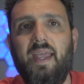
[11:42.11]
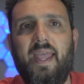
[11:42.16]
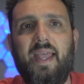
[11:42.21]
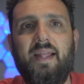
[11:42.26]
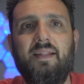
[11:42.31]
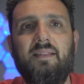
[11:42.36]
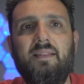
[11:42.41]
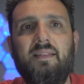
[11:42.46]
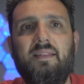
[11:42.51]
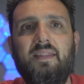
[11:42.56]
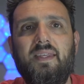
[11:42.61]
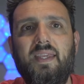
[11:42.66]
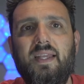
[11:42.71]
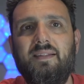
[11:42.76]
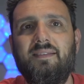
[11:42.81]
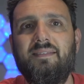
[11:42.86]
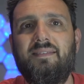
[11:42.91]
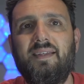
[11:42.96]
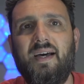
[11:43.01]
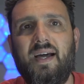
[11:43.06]
and the
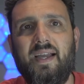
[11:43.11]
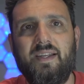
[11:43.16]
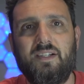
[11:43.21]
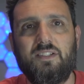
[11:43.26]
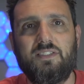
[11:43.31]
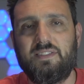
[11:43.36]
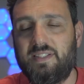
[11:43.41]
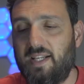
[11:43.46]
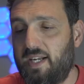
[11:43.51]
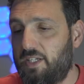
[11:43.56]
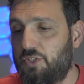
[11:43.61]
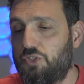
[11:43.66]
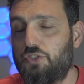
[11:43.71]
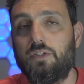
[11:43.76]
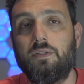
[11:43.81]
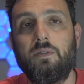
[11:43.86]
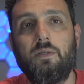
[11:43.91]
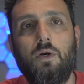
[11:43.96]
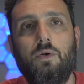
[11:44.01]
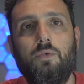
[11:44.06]
entire
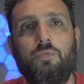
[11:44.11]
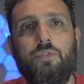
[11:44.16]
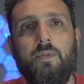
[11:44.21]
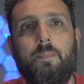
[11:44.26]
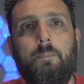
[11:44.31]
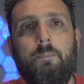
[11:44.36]
structure of the